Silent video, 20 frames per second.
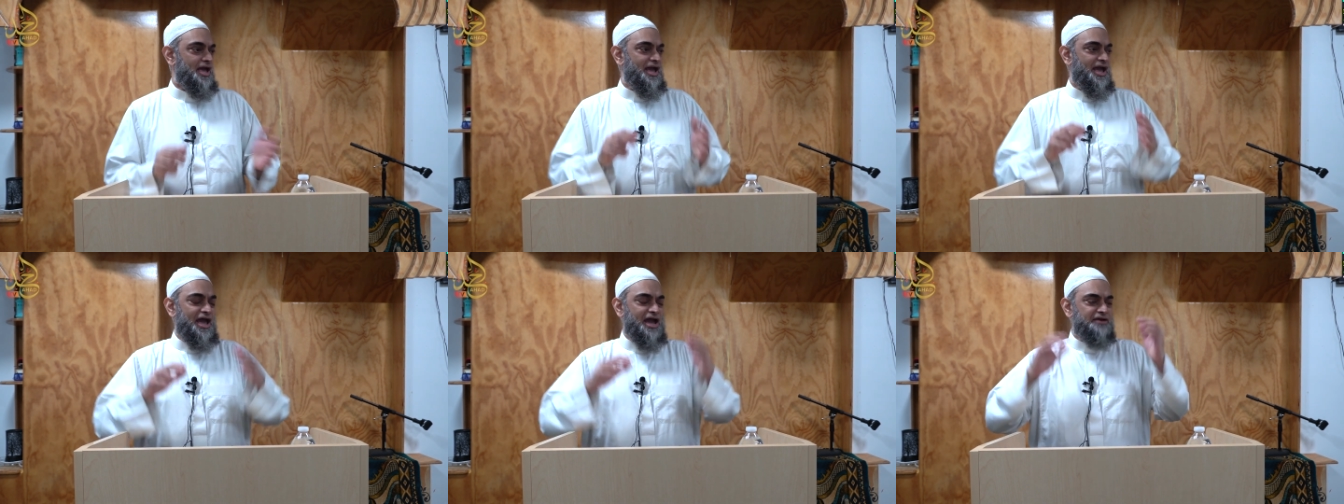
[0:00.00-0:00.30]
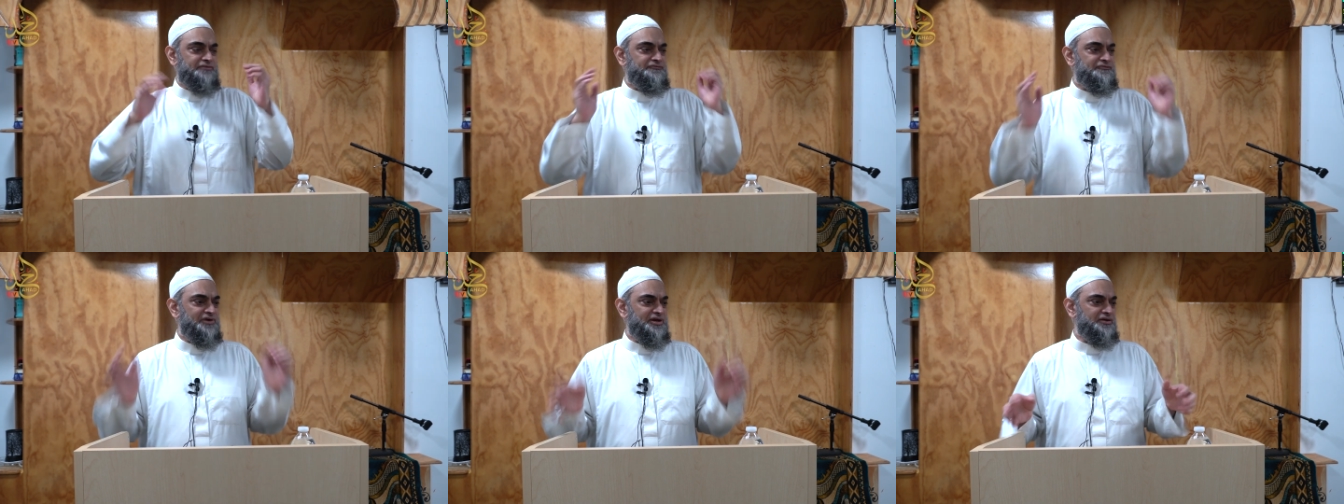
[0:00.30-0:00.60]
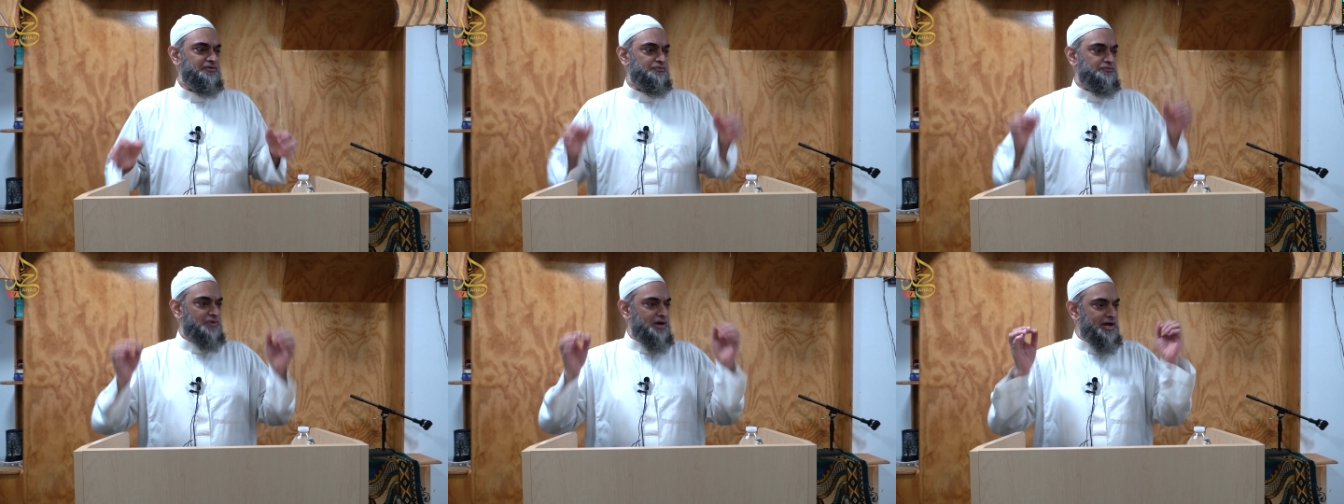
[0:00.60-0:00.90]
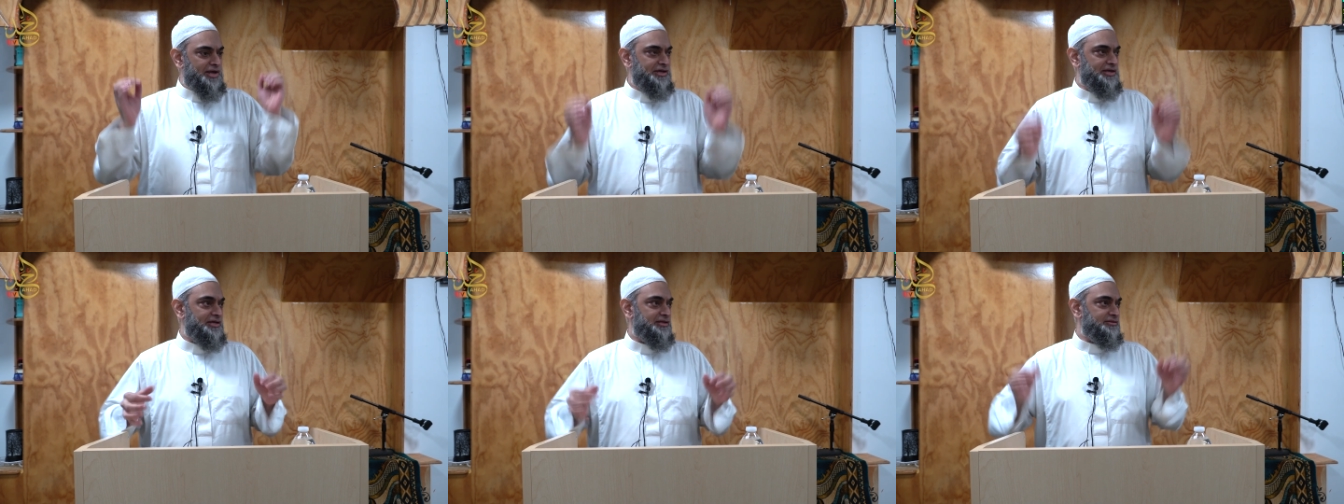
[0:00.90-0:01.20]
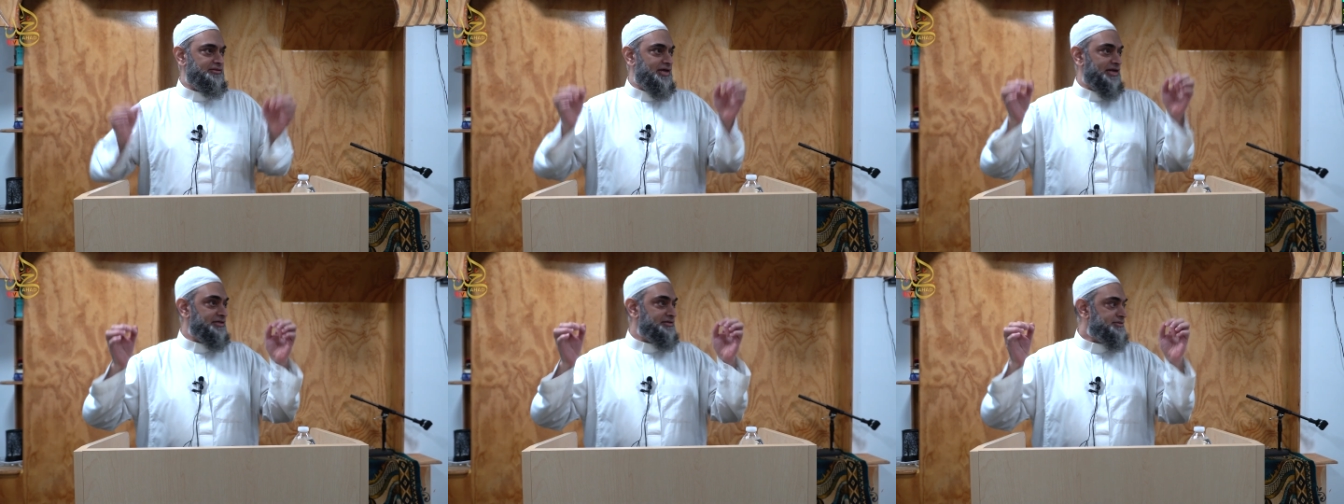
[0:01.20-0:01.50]
Everyone
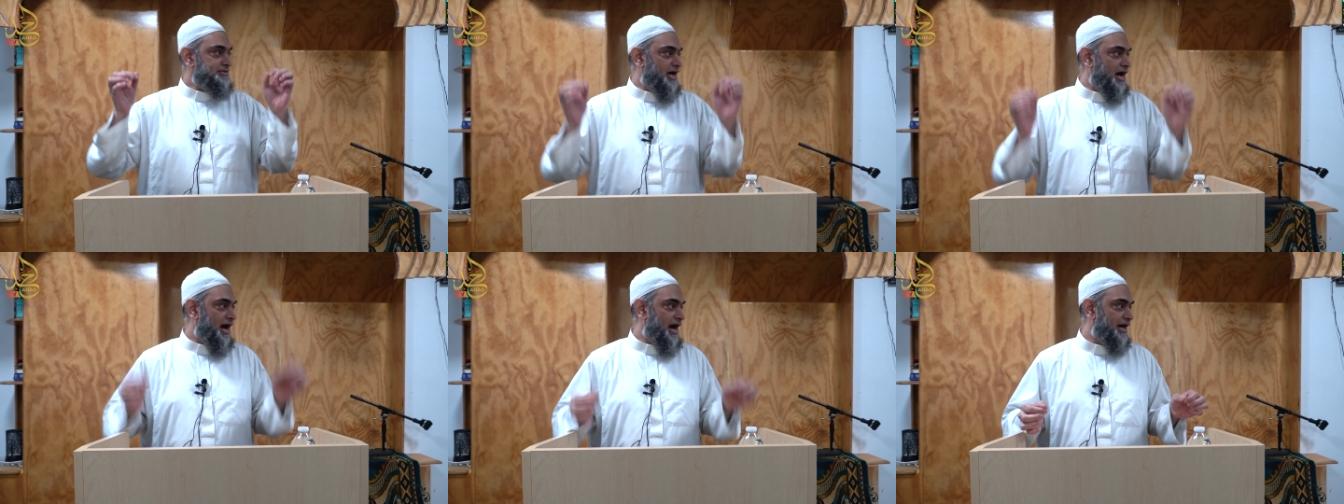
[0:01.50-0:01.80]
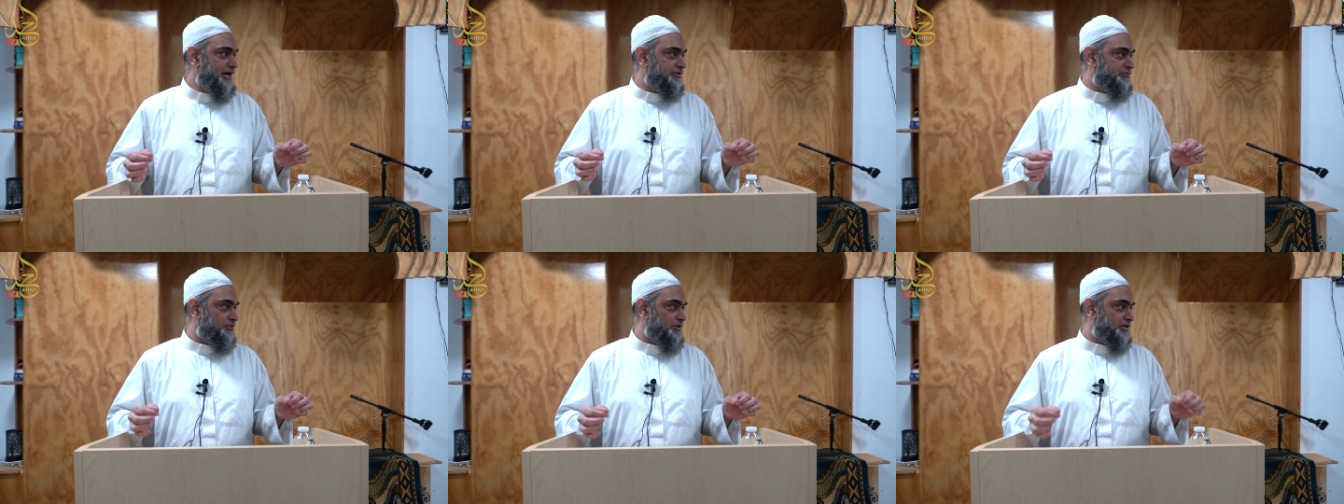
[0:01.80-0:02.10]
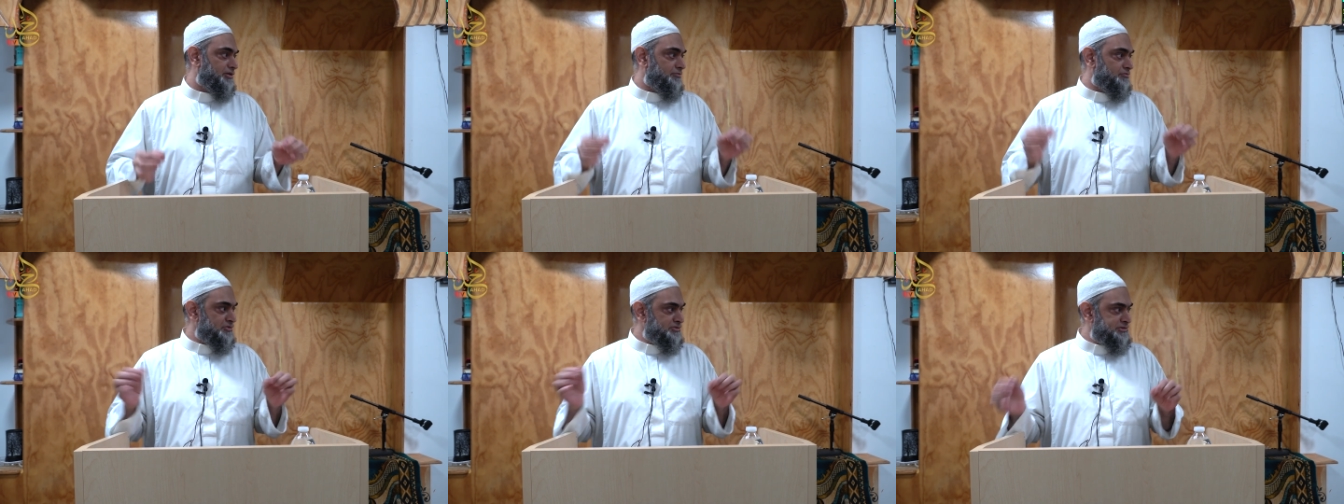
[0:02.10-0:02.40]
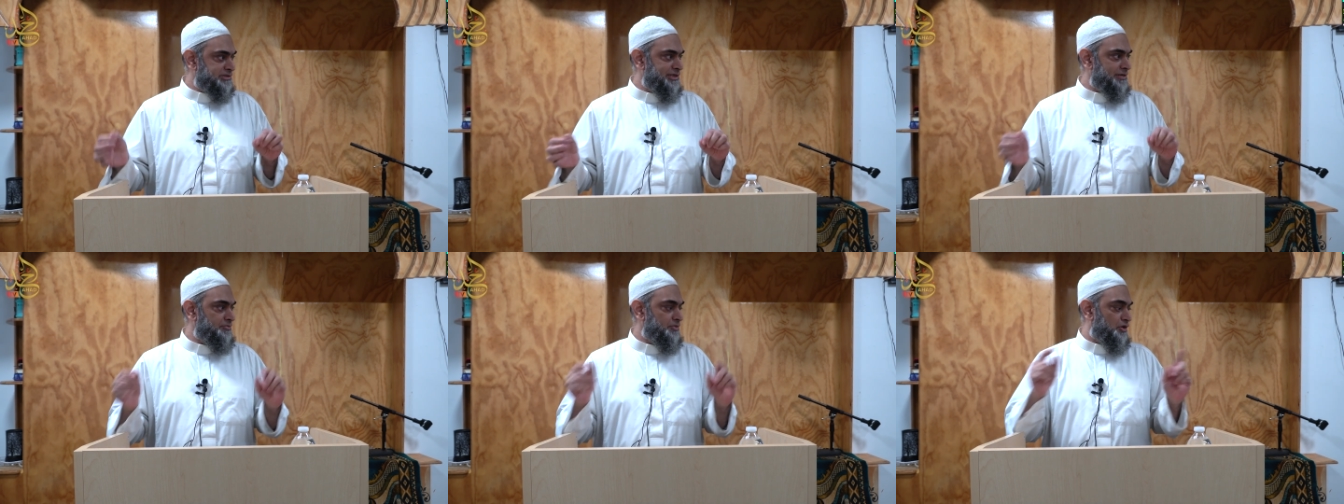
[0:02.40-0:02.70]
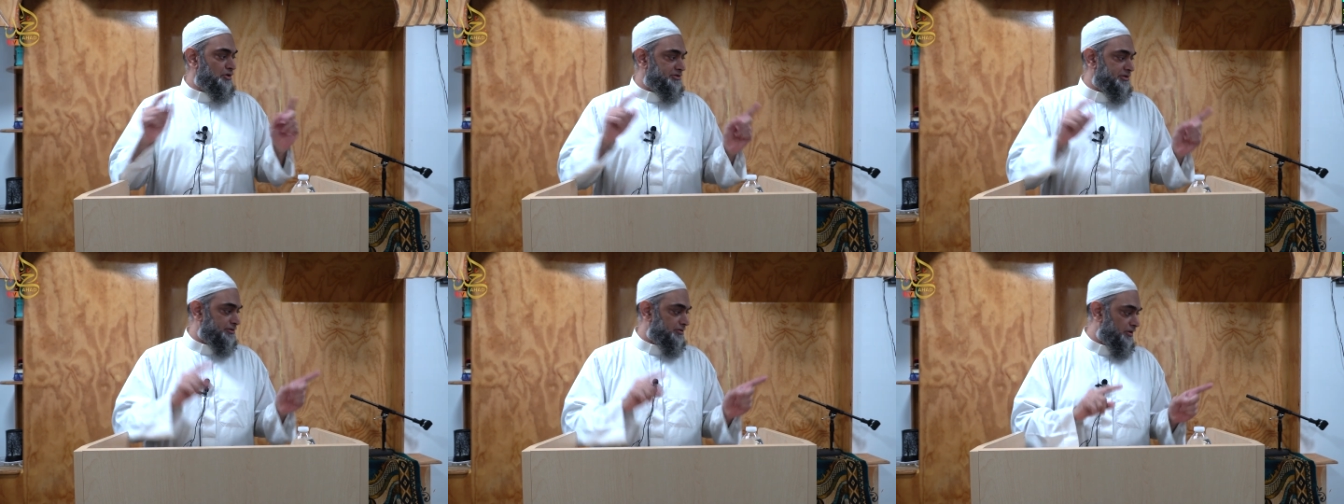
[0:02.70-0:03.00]
in the entire world, Muslim
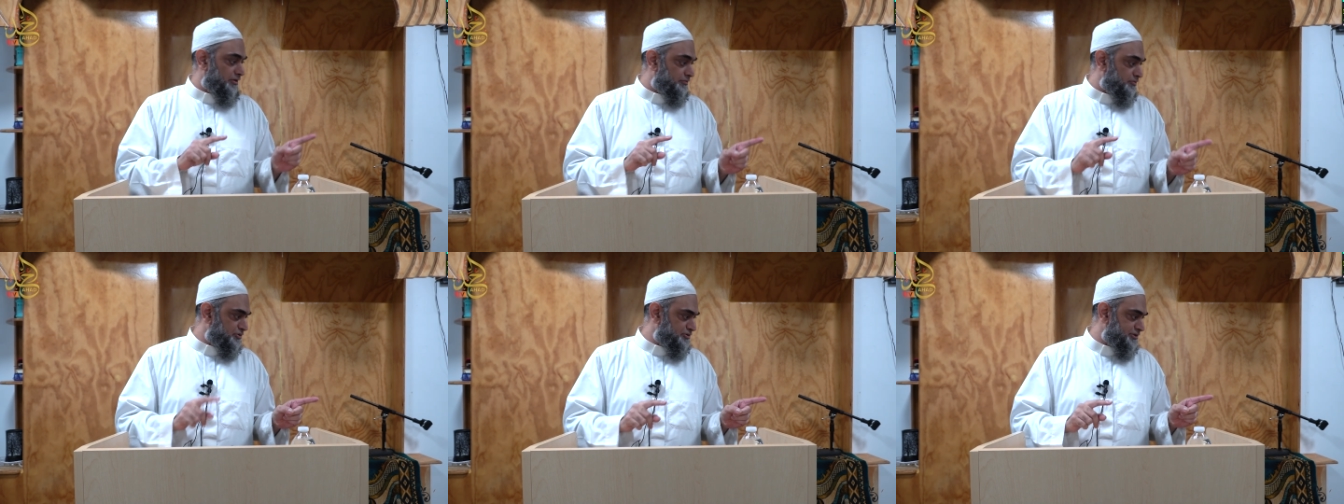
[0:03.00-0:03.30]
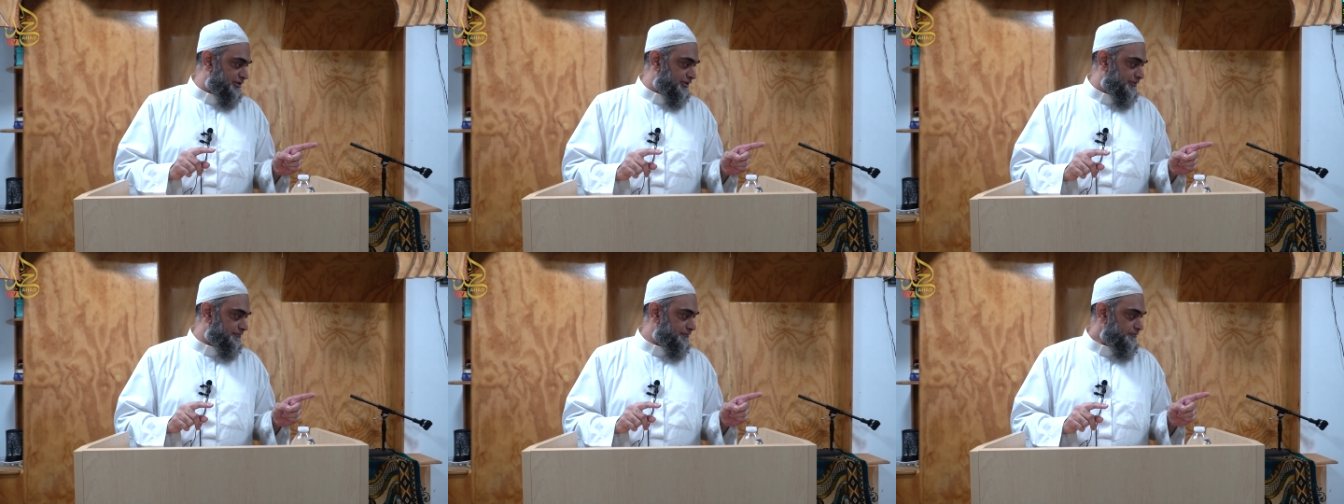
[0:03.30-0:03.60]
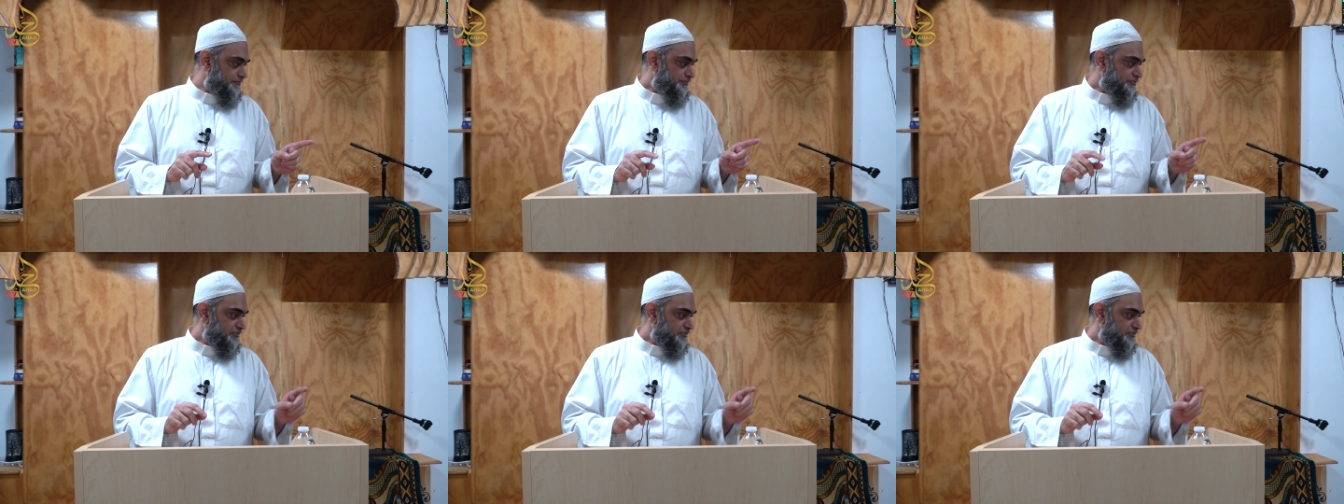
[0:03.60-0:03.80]
or the non-Muslim,